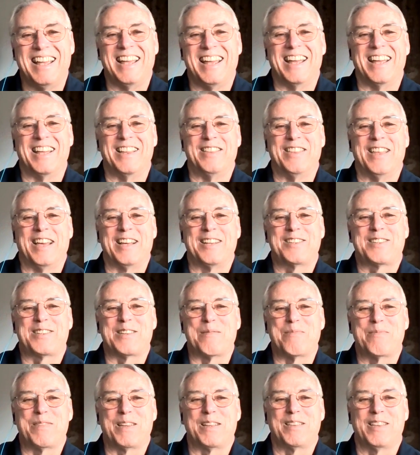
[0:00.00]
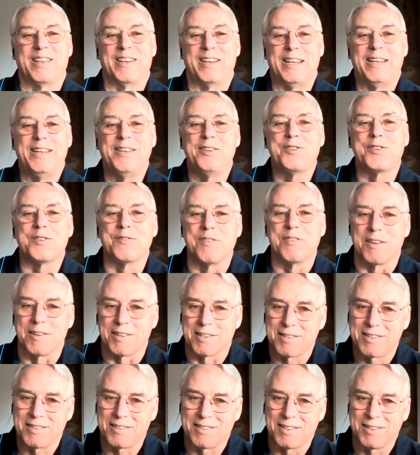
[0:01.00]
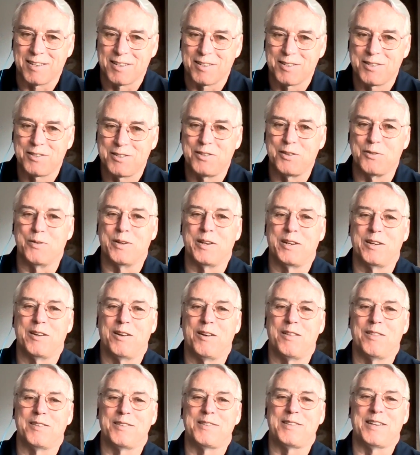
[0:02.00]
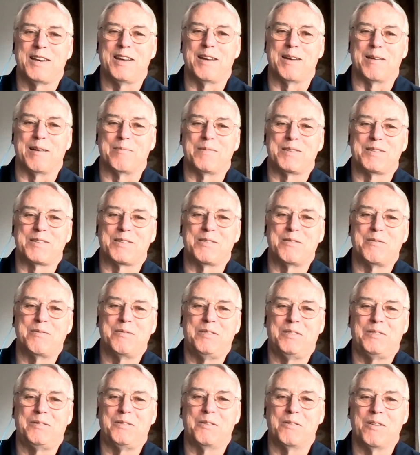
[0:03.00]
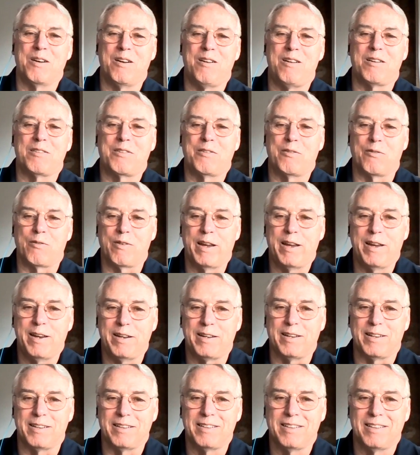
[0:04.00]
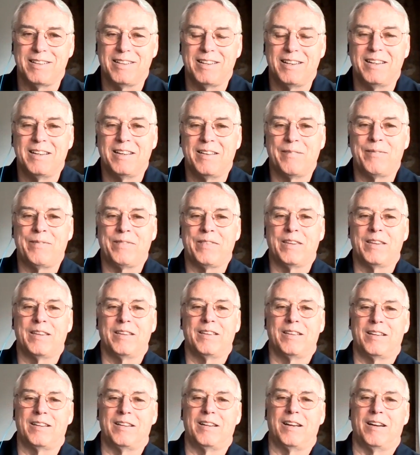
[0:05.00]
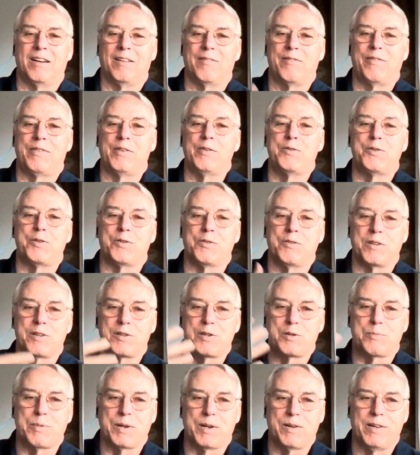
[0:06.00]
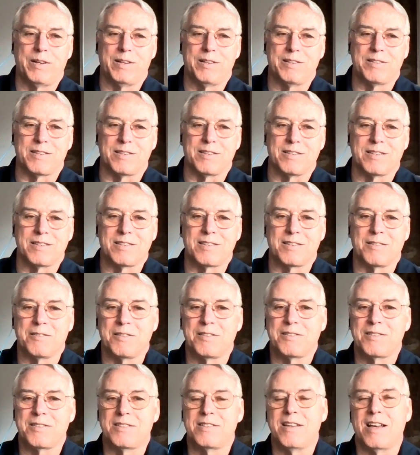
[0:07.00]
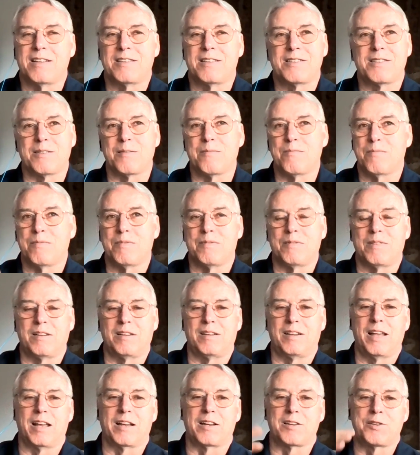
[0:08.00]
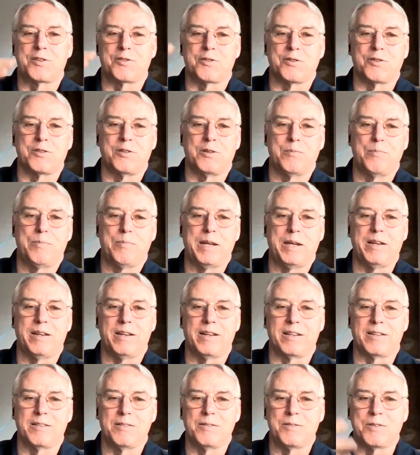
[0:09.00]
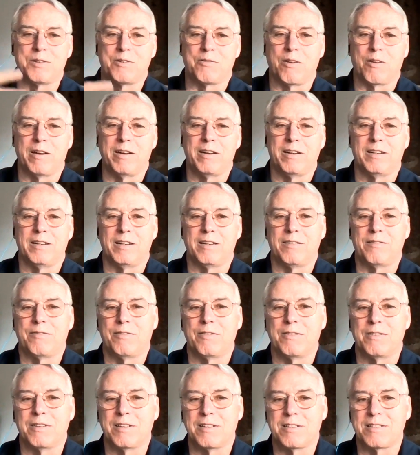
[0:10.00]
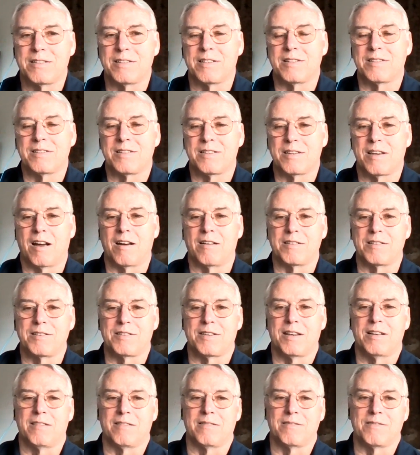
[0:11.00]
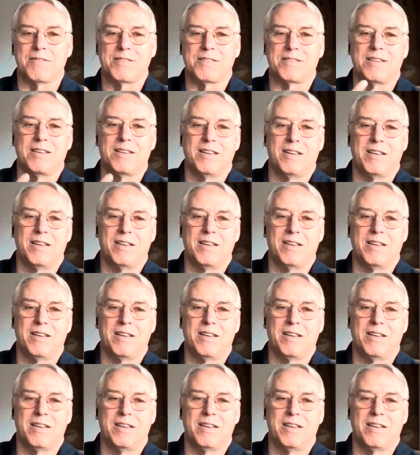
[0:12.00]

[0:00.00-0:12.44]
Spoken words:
And that's something that each of us is doing all the time. So we're all creating our future experiences. So it's not some external being who's creating it for us, it's ourselves.